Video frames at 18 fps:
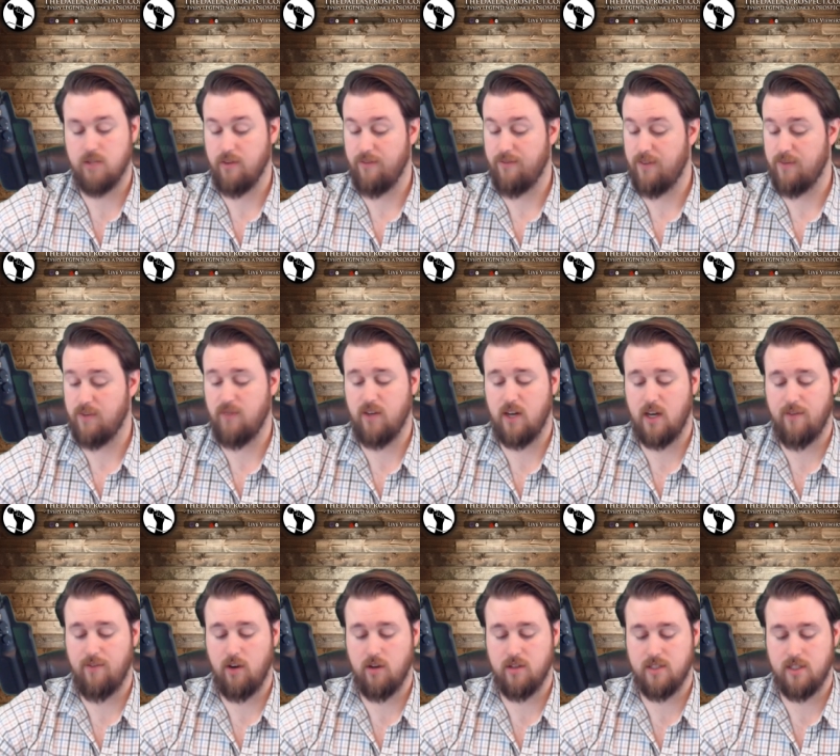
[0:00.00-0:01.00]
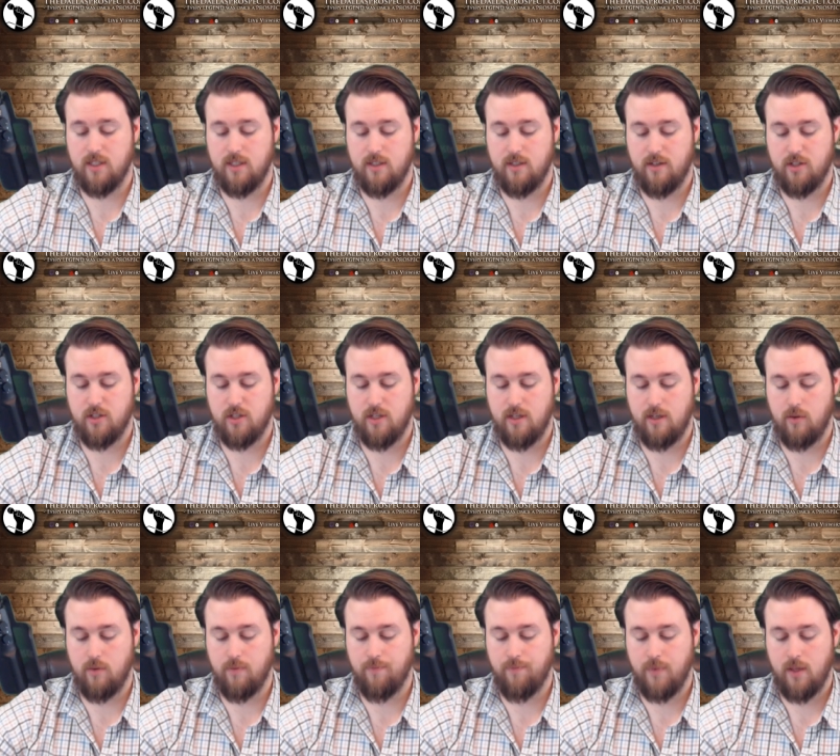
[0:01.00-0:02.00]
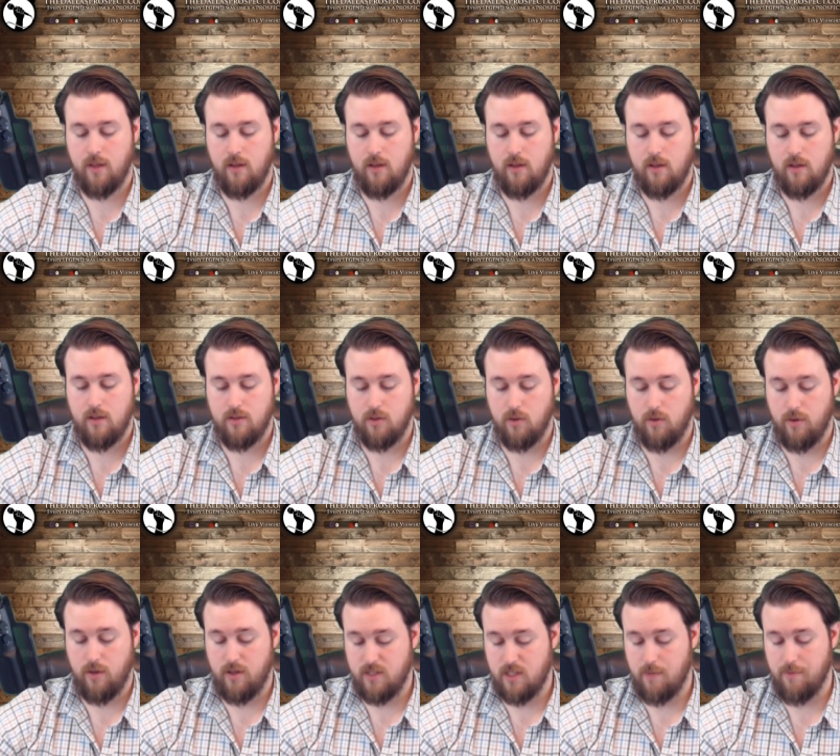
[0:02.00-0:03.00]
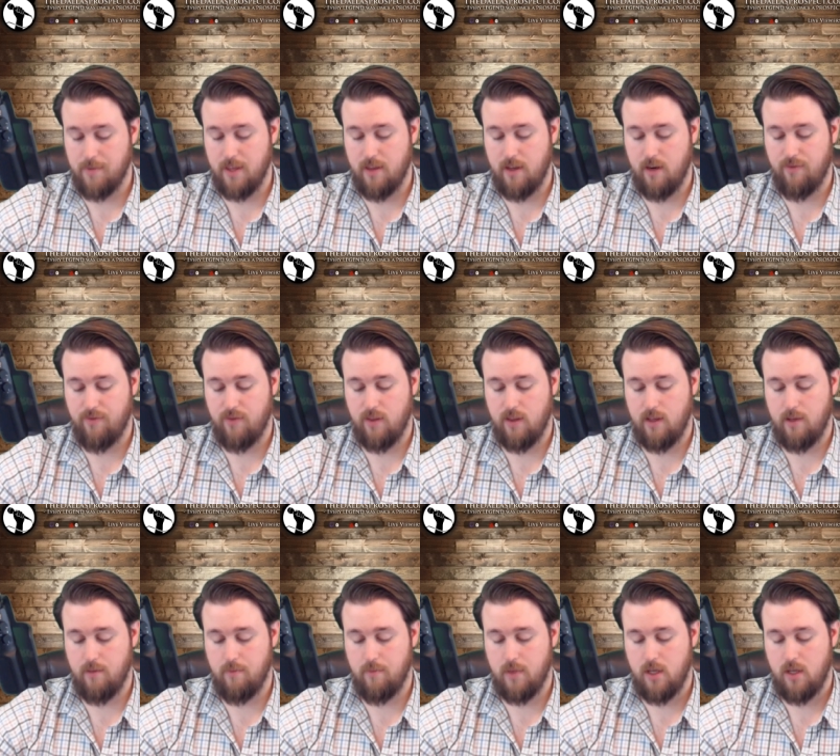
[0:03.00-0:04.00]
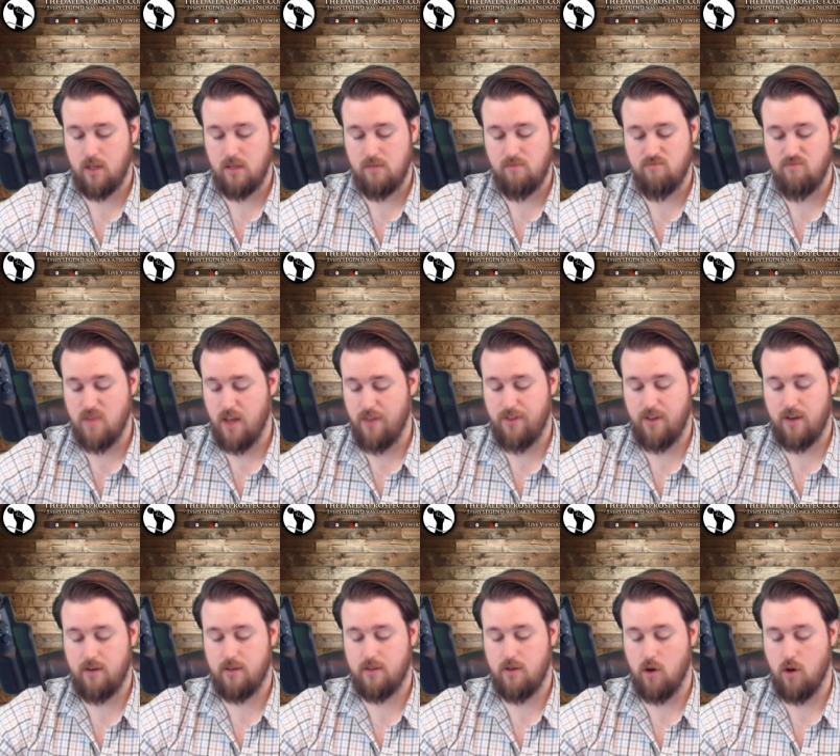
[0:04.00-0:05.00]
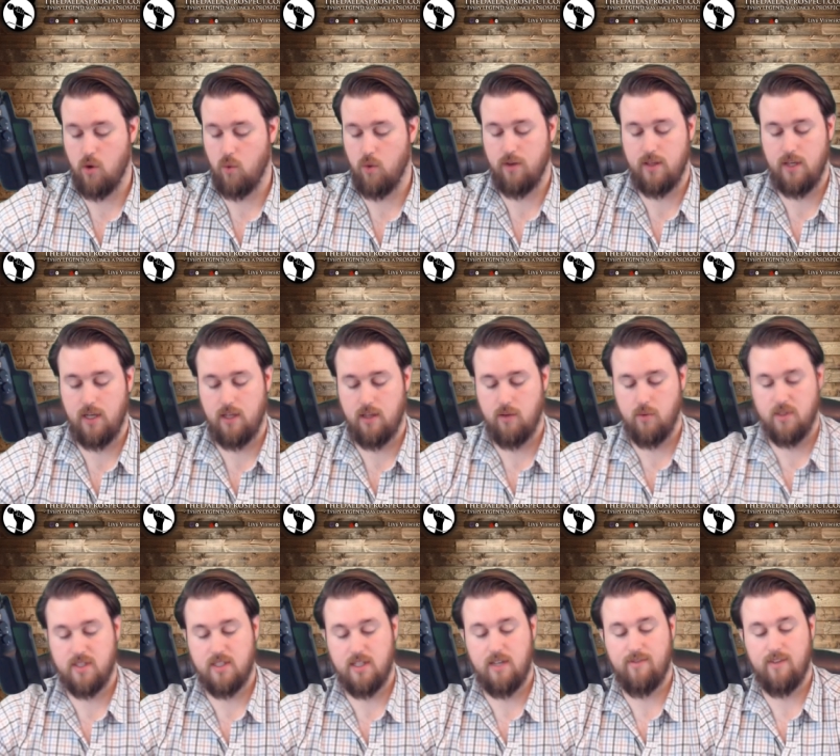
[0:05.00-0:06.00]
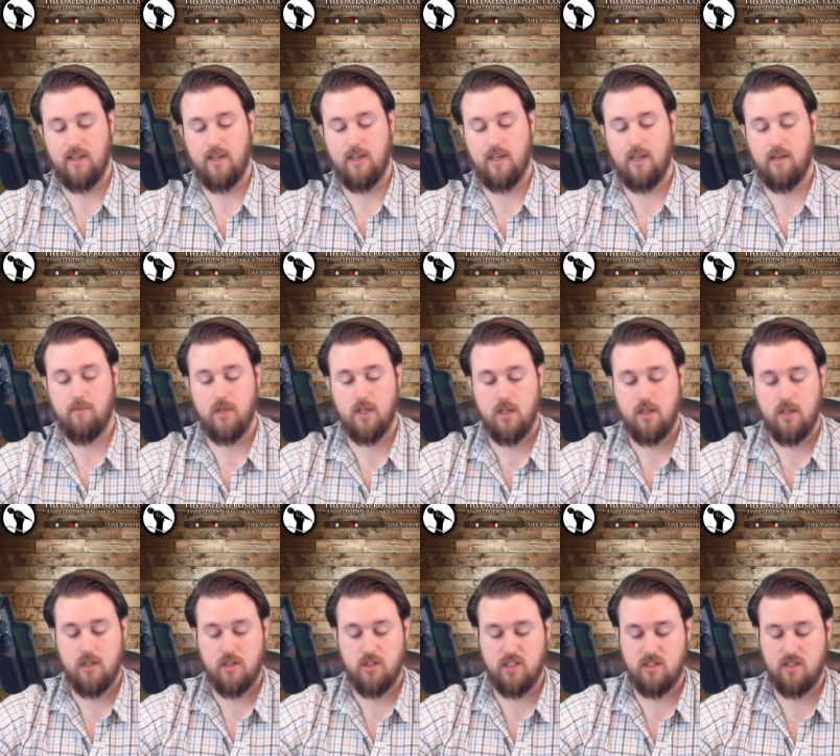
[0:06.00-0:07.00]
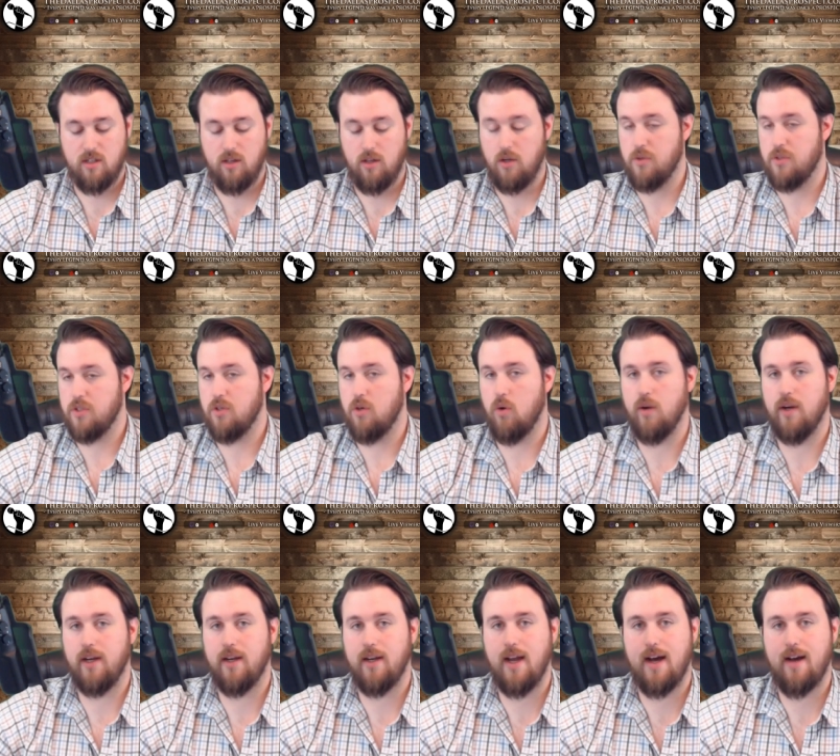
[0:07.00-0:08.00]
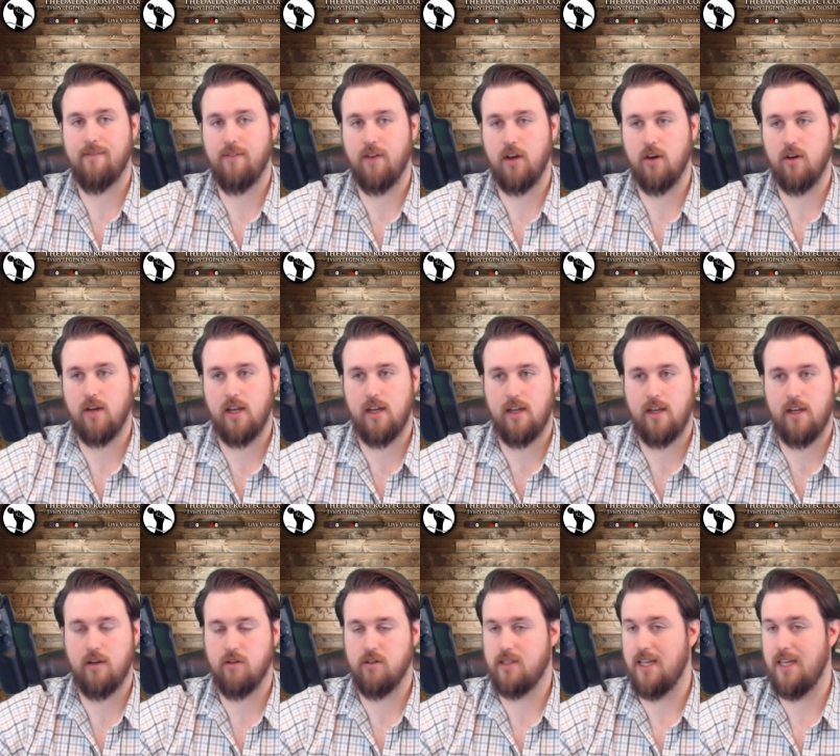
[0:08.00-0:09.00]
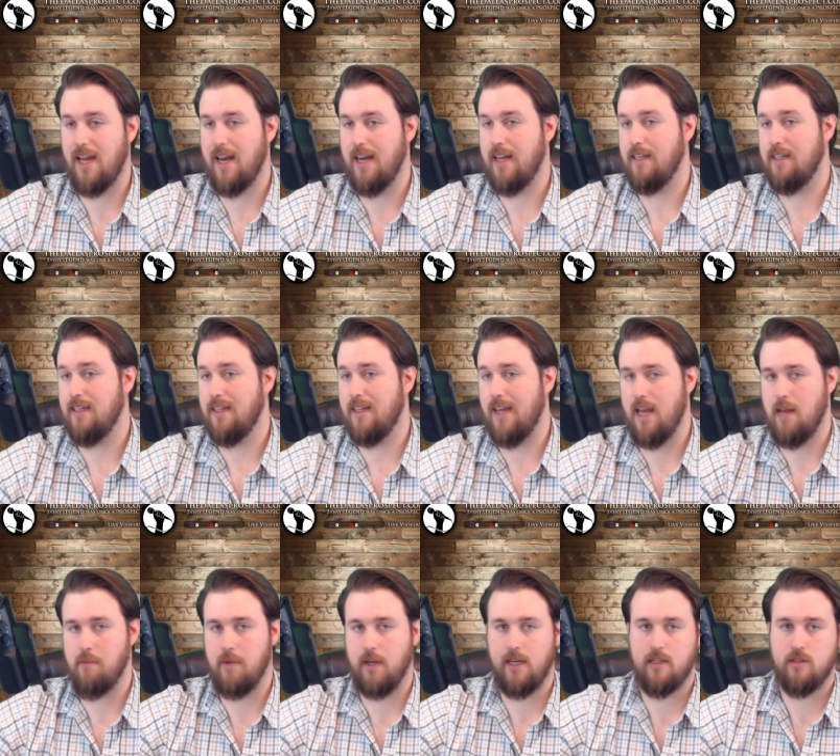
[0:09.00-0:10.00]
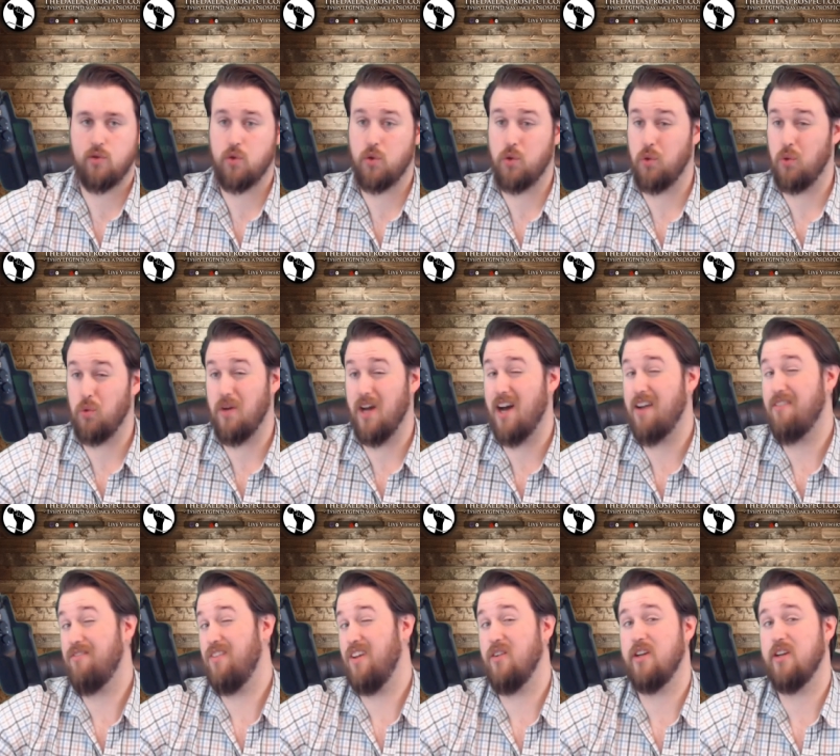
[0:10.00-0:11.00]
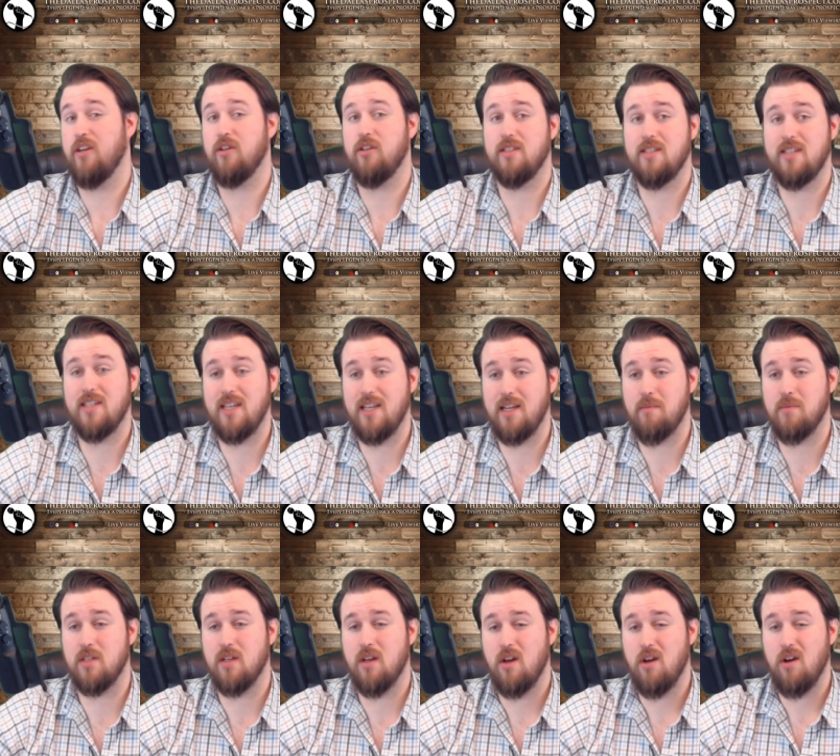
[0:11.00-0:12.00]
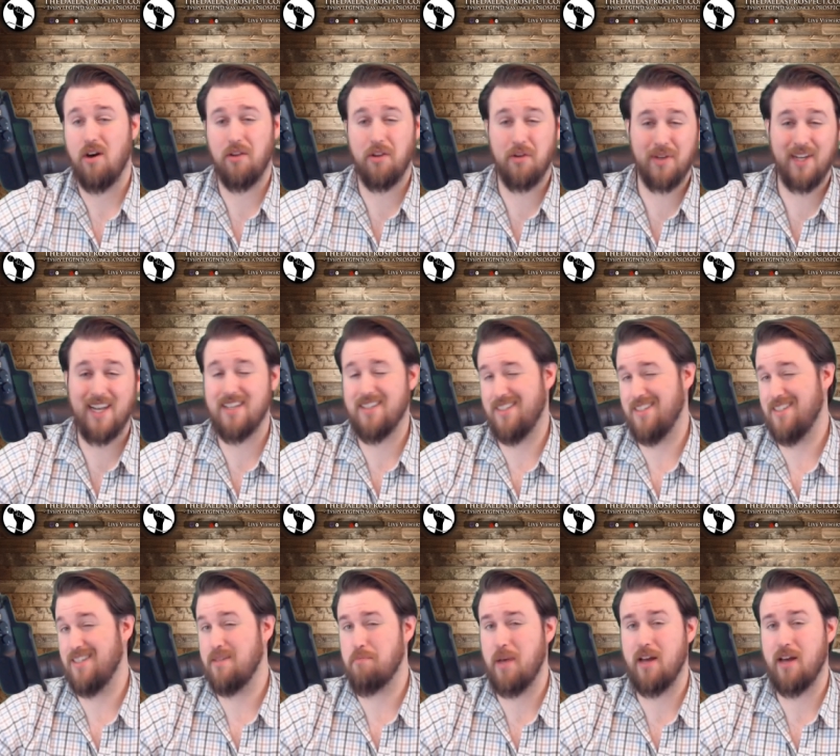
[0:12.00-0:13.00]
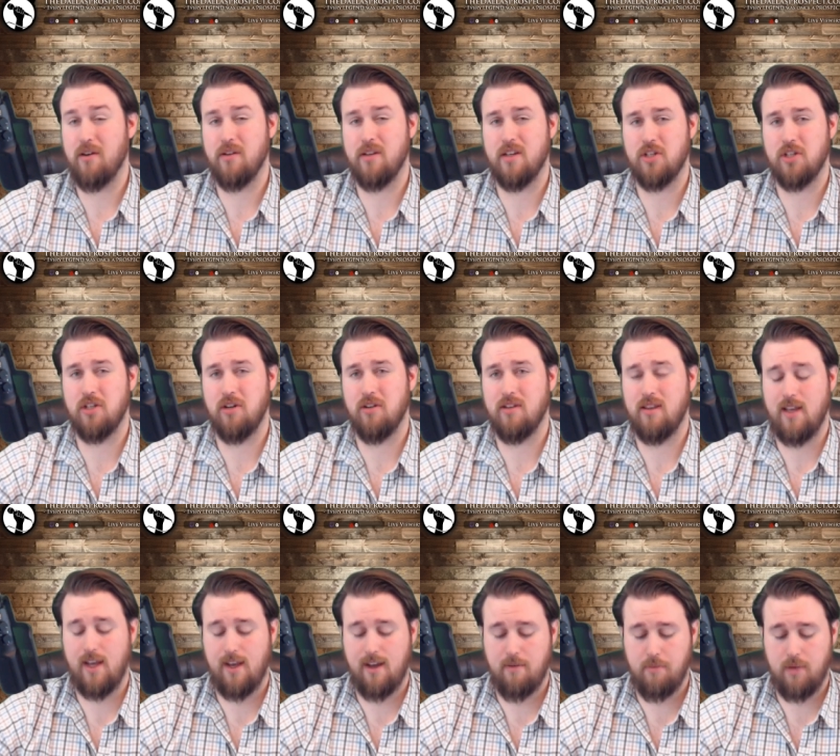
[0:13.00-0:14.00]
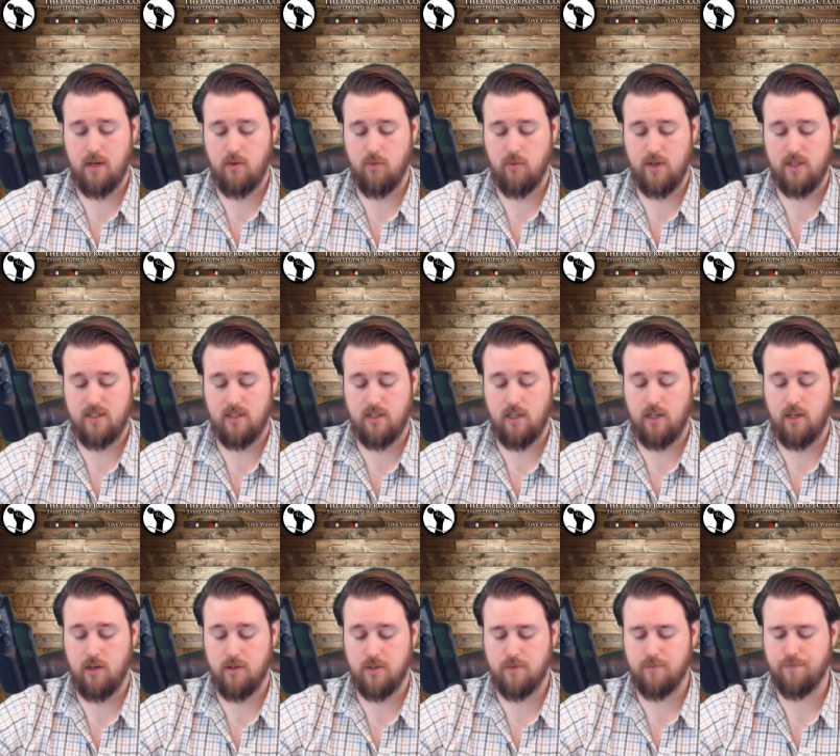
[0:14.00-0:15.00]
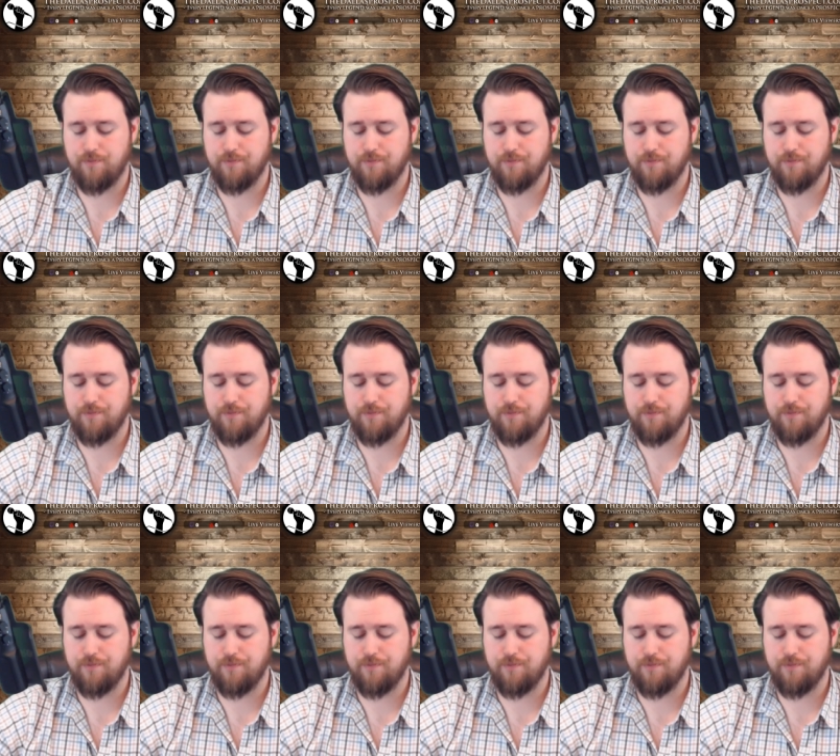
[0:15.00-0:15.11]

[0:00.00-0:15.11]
for 55 yards and a touchdown. So there's something there for them. Nothing noteworthy in the receiving game. Just a low scoring, not very entertaining game against two not very good teams, although Kansas is better this year than they have been in recent years.